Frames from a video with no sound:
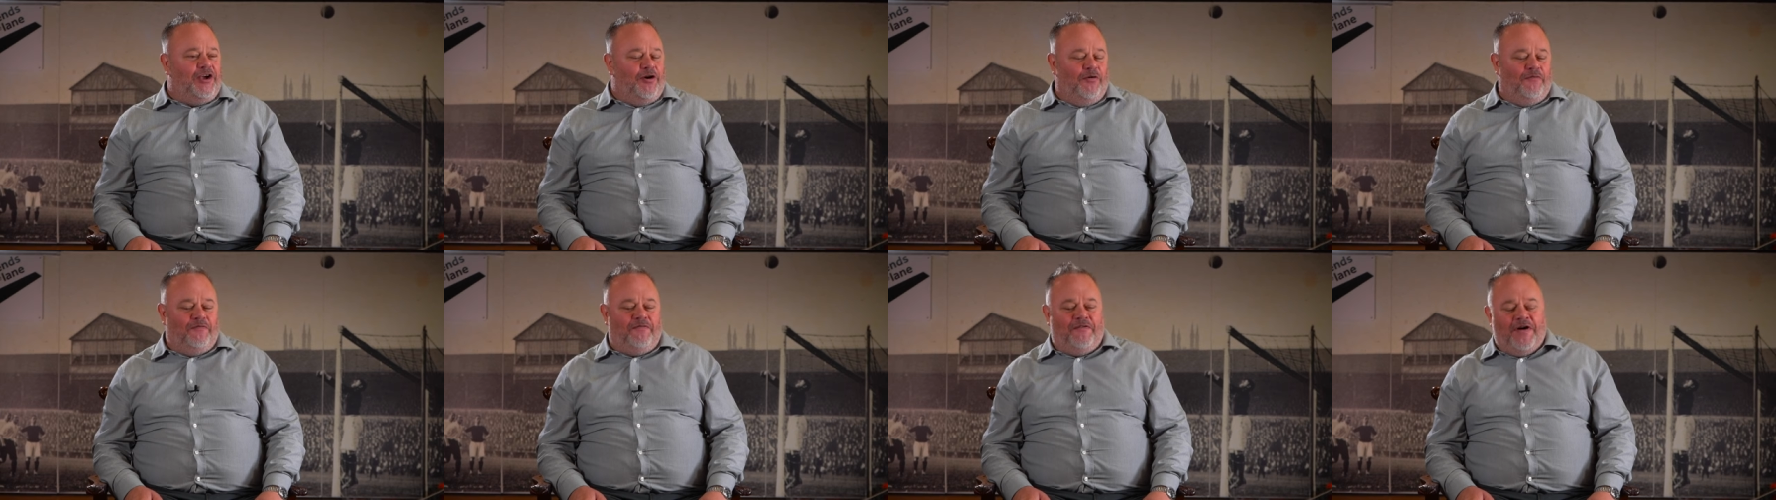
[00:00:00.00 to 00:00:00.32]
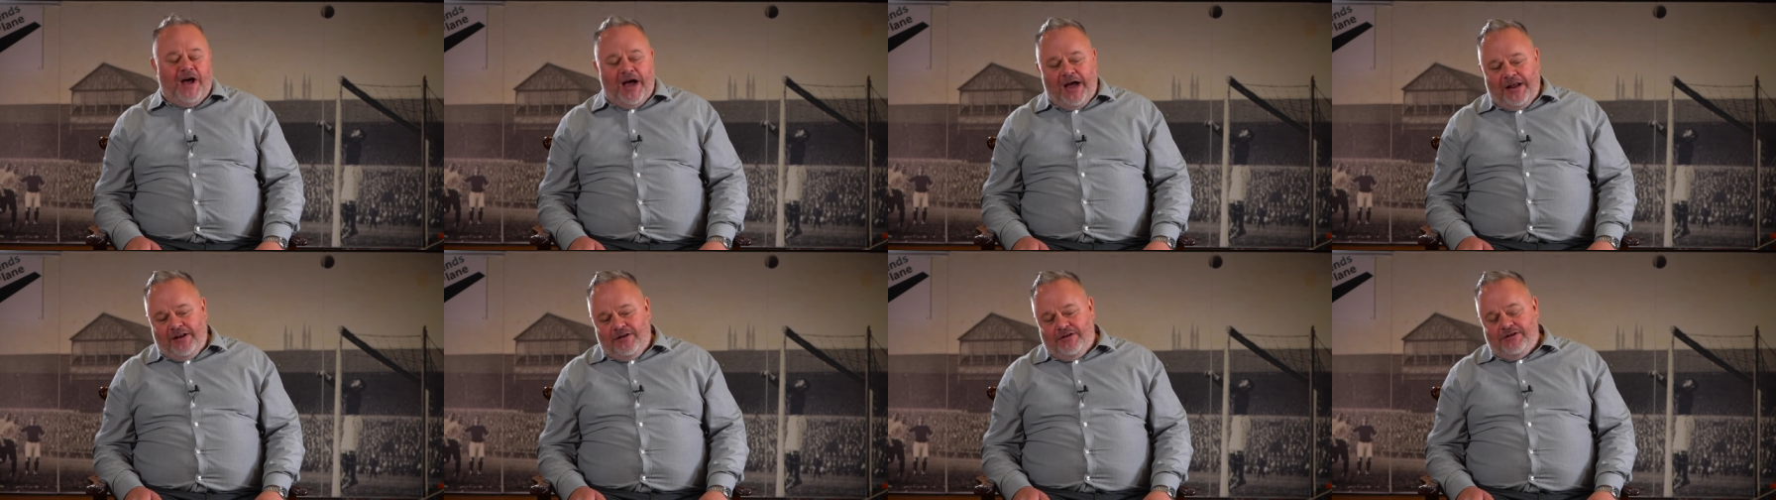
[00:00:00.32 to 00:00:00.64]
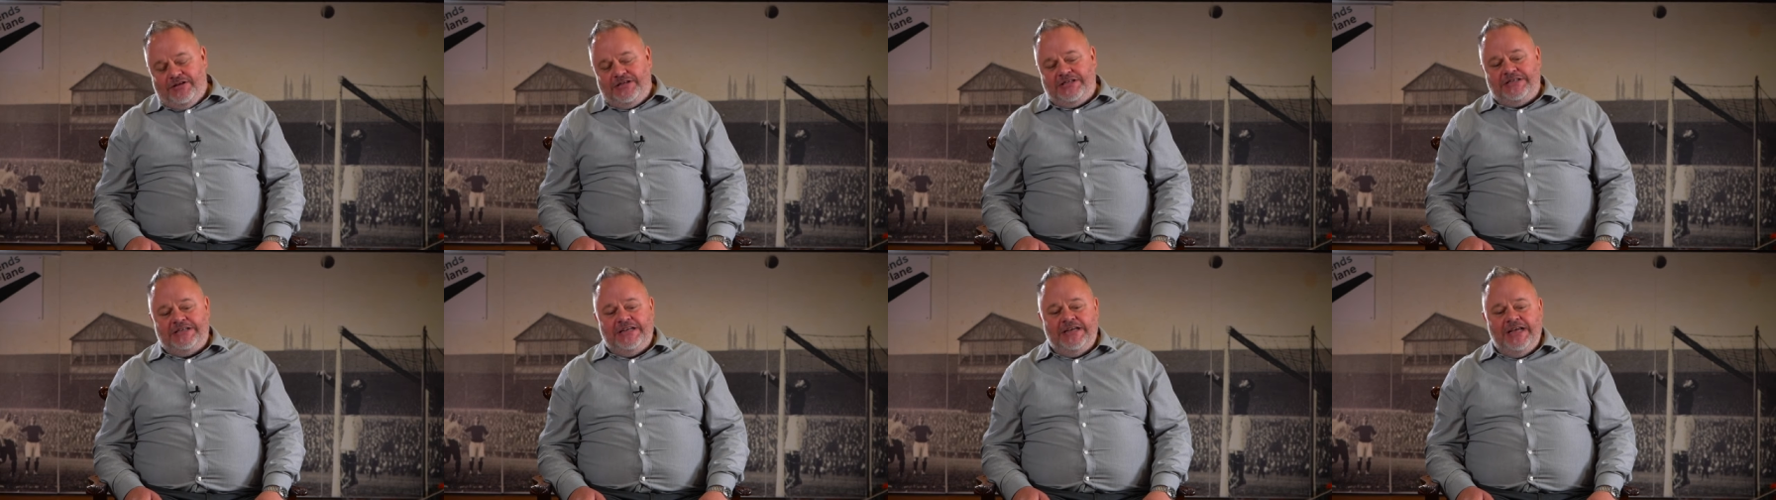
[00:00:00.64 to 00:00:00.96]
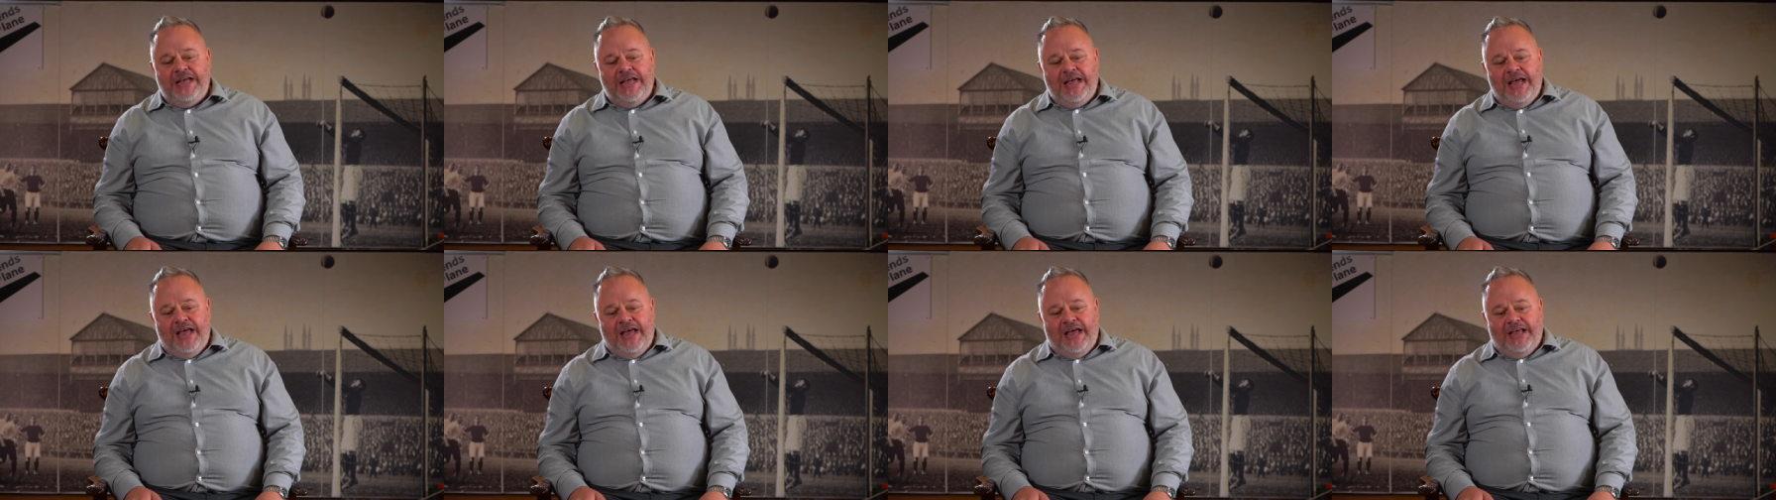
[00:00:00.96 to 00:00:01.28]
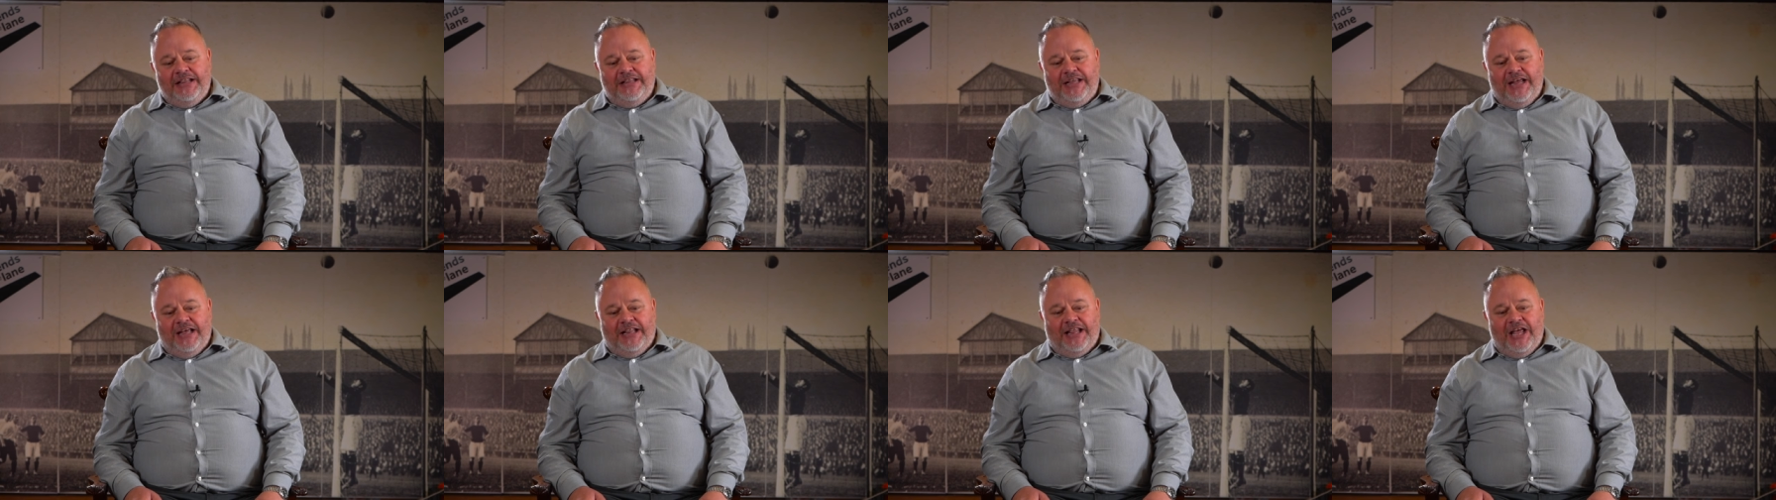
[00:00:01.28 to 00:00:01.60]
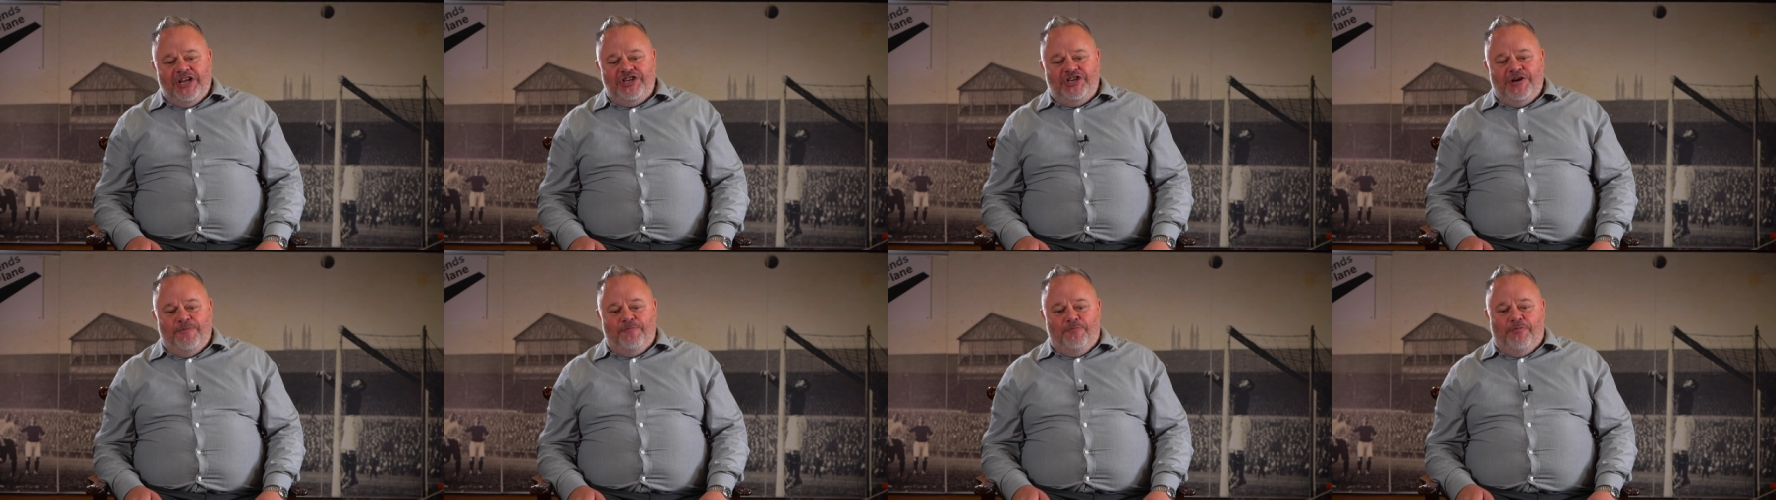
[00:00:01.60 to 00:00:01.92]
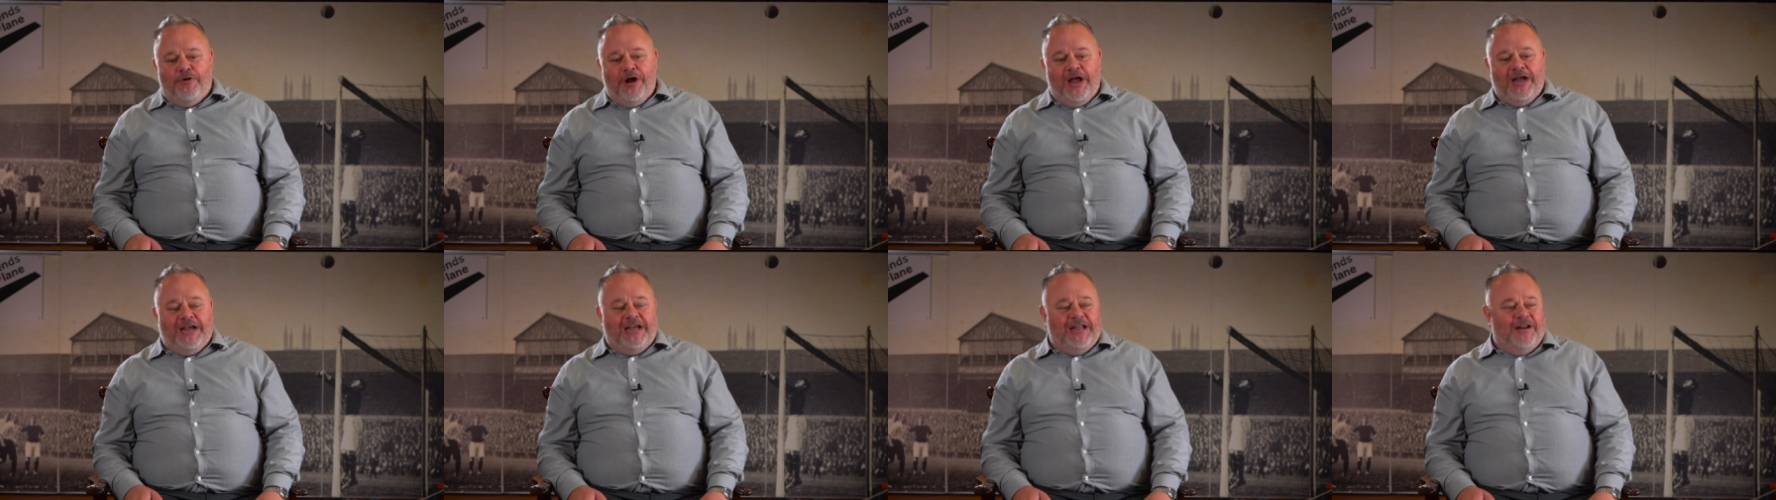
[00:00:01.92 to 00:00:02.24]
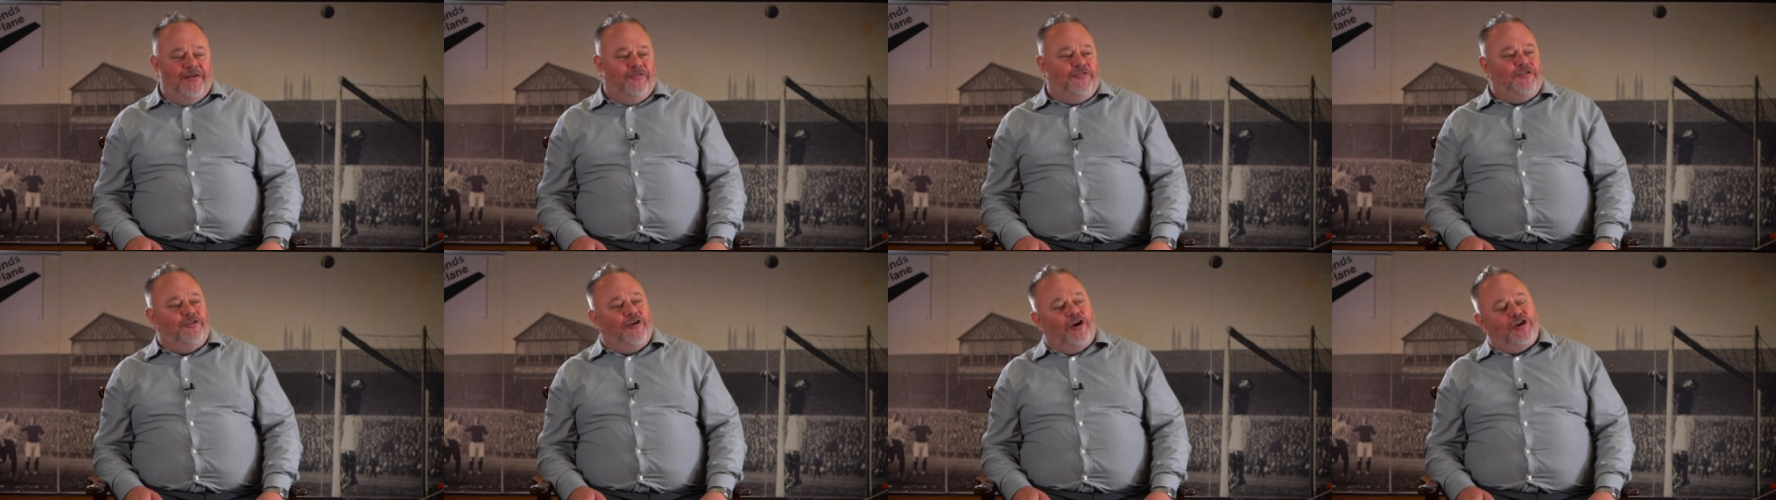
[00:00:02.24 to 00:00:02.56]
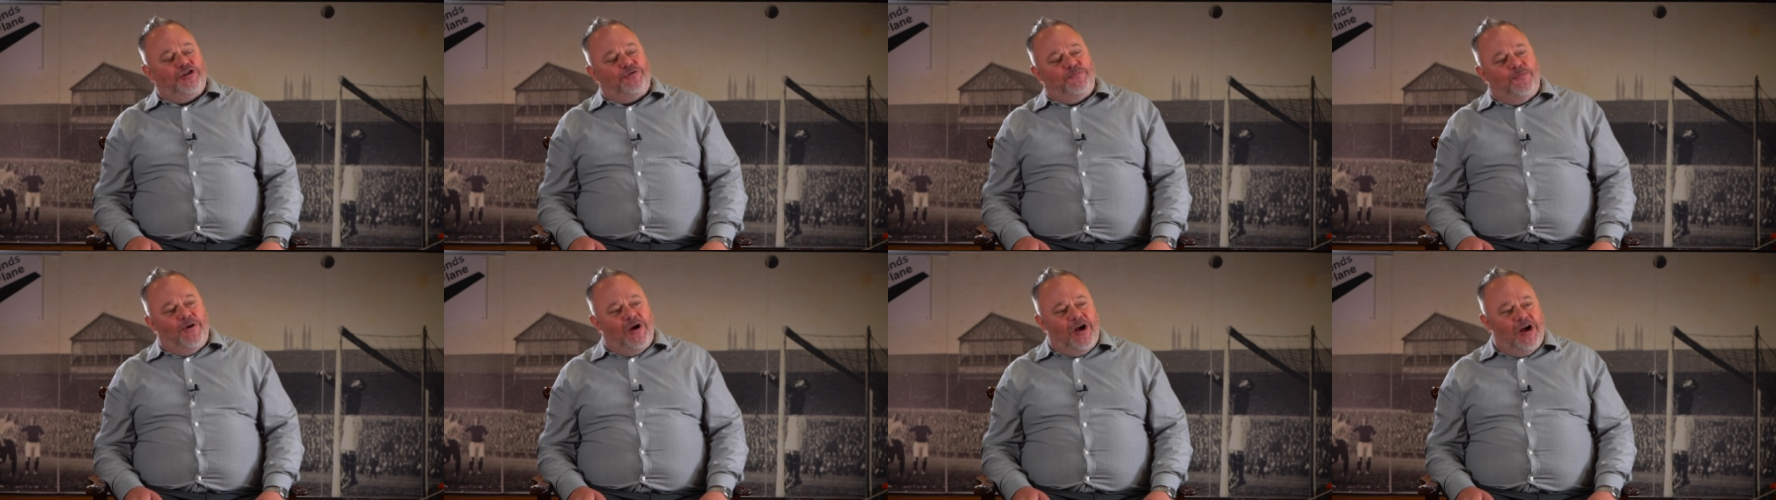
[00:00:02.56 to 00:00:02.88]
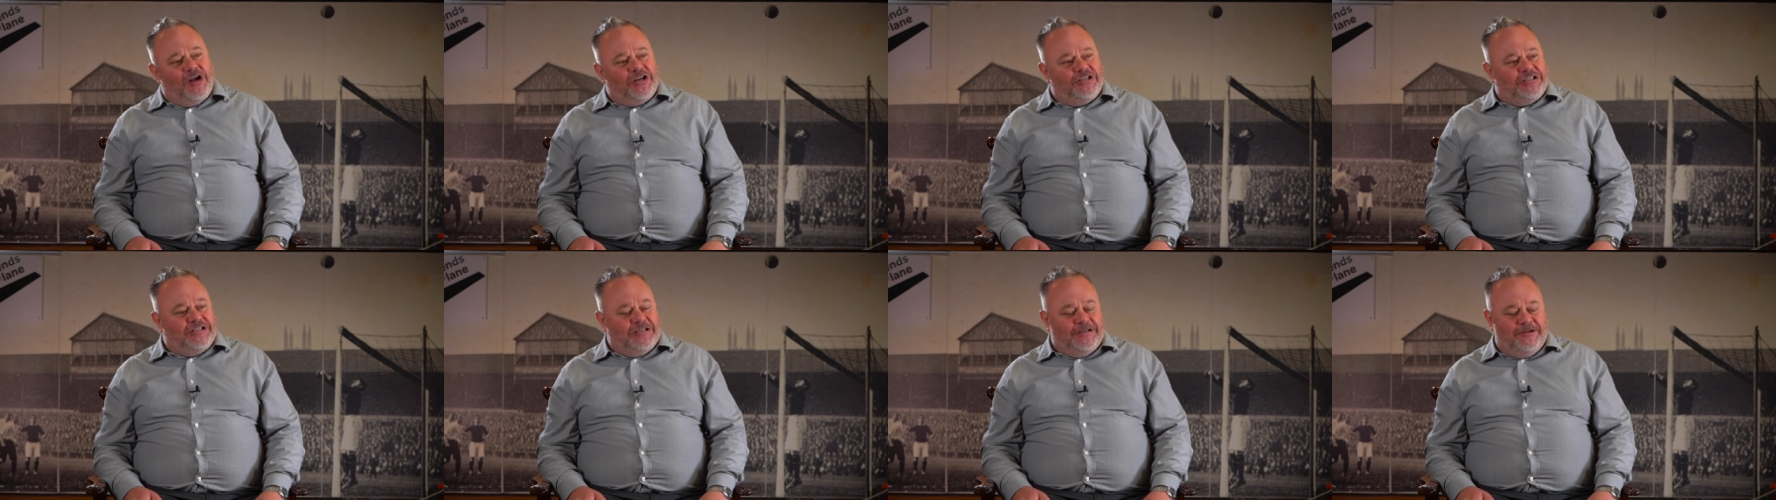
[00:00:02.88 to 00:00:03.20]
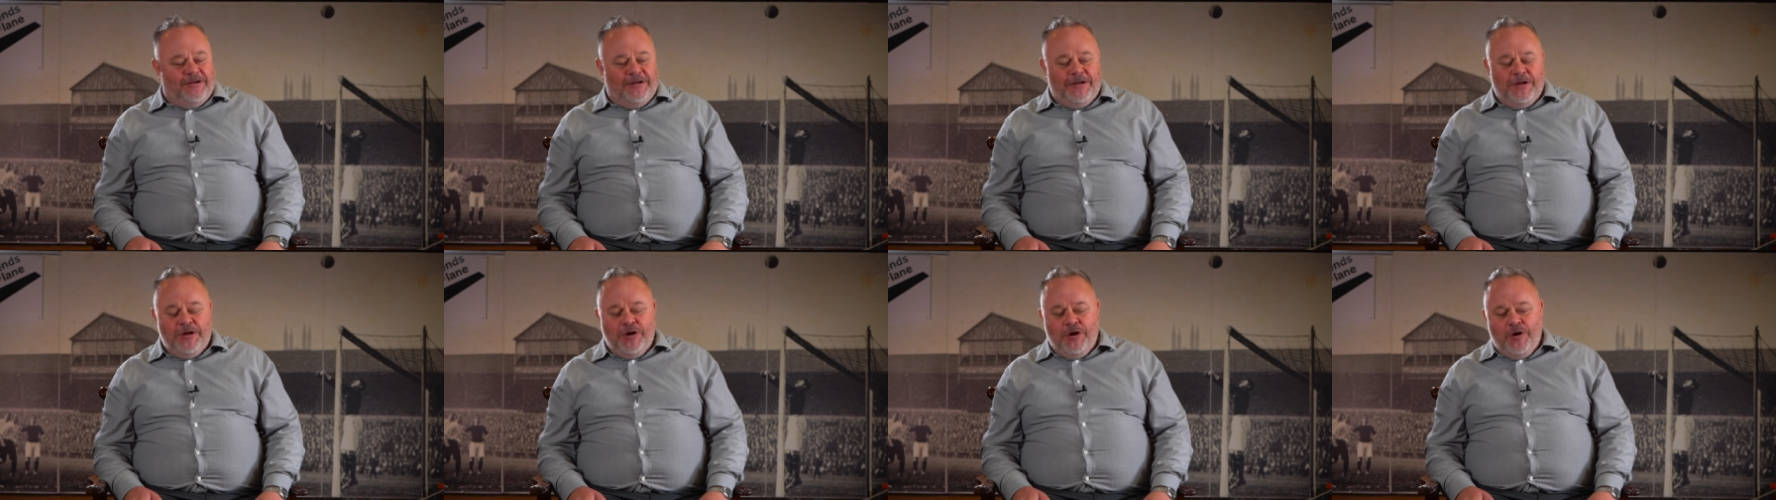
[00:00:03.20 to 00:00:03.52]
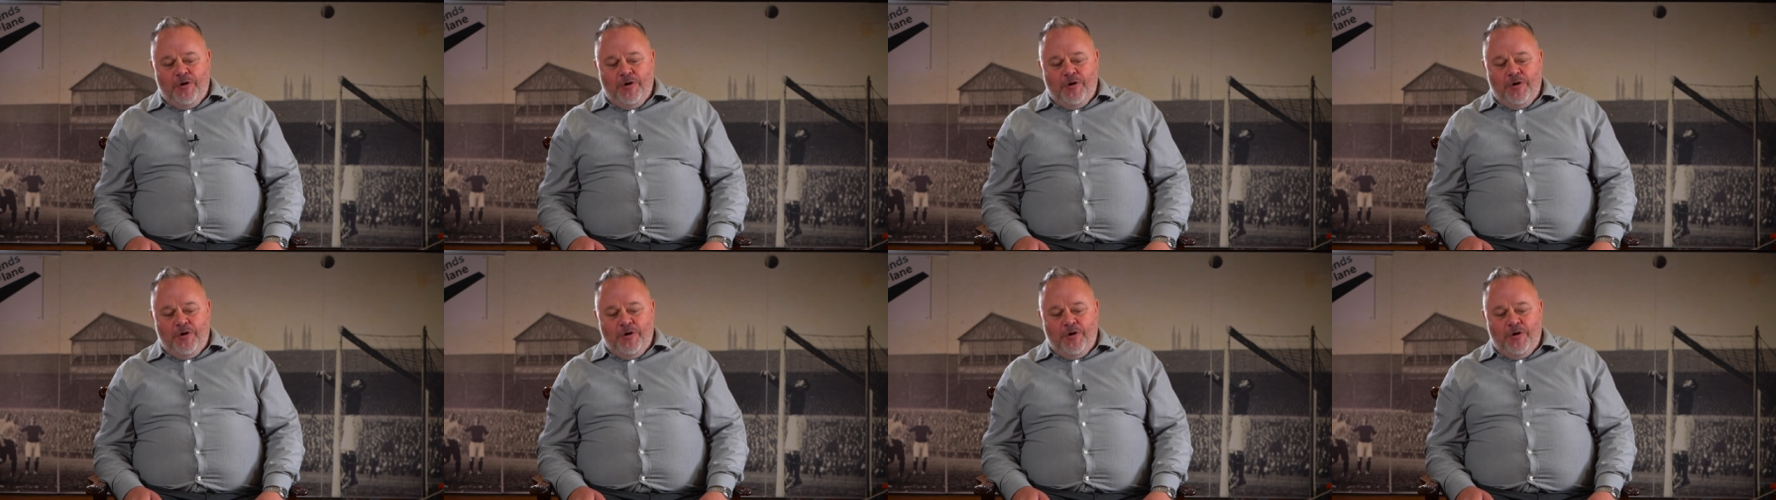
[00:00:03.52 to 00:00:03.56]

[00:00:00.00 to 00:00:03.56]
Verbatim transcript: Cup finals, the alleged breaking of crossbars and